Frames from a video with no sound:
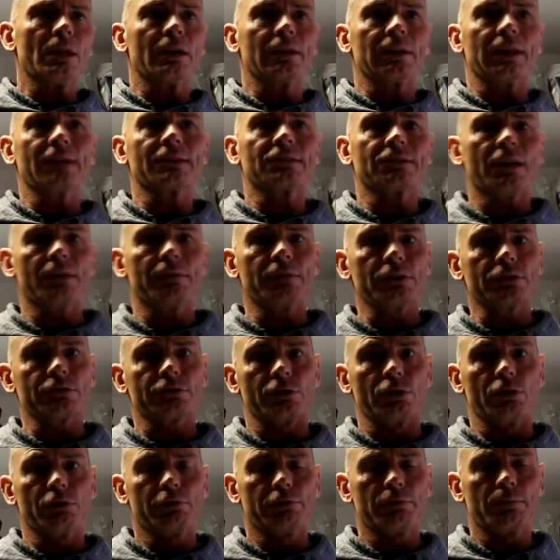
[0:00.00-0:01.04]
less heavy
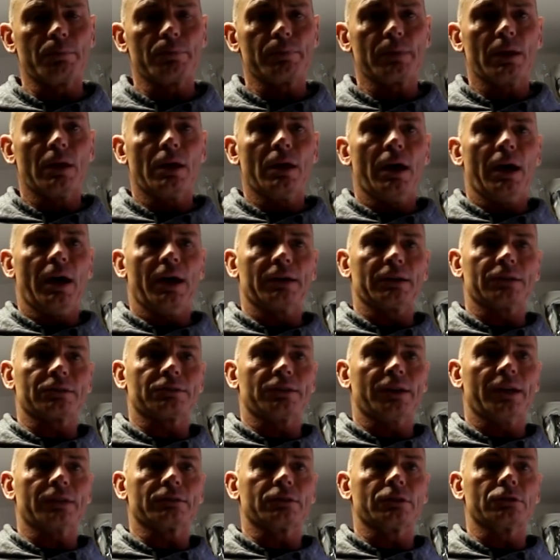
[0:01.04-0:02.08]
stuff, and I
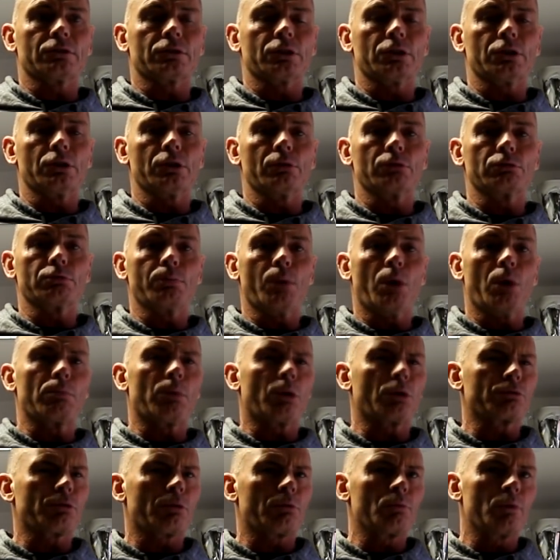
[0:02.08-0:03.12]
started to use more
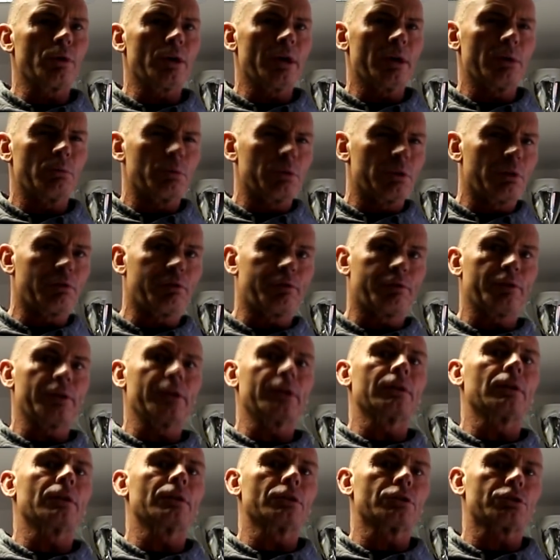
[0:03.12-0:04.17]
moderate weight with a
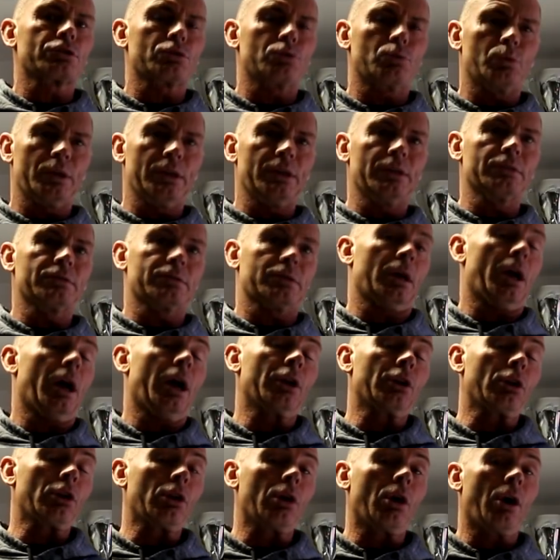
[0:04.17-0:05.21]
feel and a squeeze
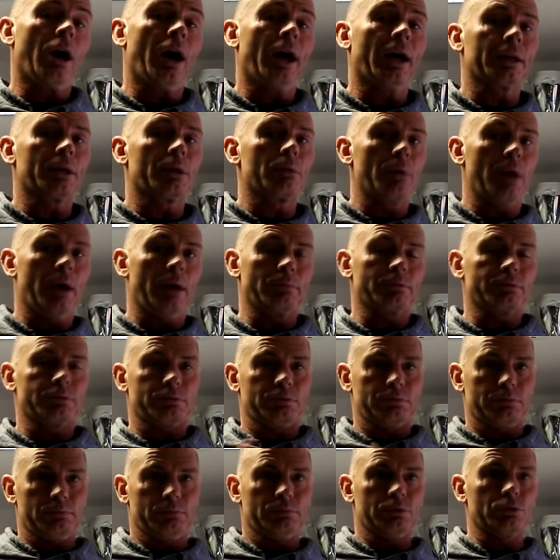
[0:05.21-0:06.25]
and a lot higher
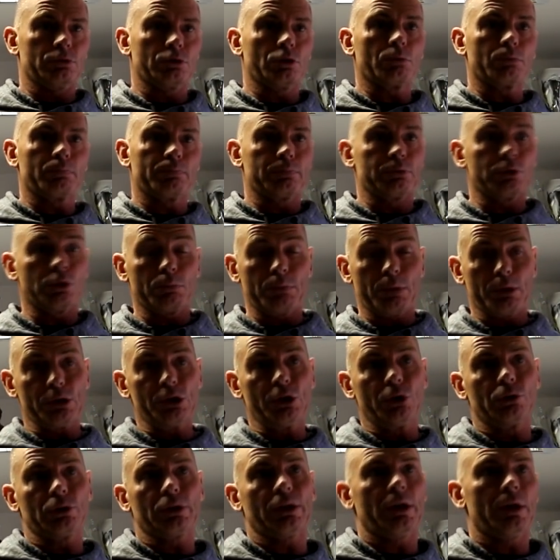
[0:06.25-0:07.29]
reps. The Doug
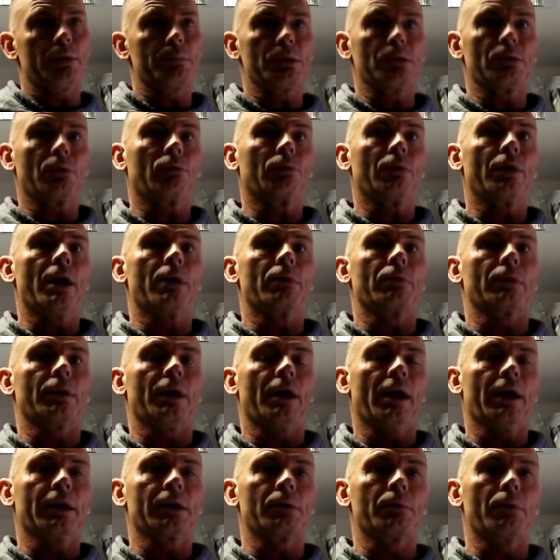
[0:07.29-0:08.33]
Brignall came in on there on the
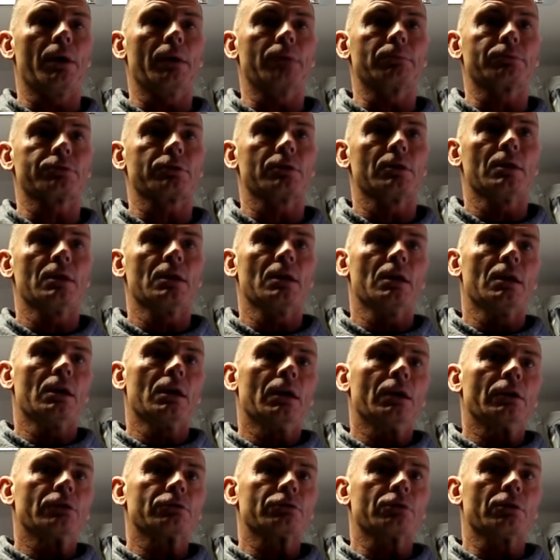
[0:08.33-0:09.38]
higher reps.
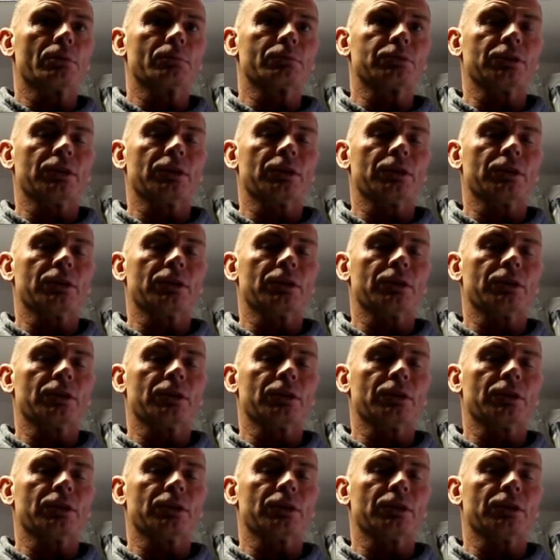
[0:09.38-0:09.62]
So I'm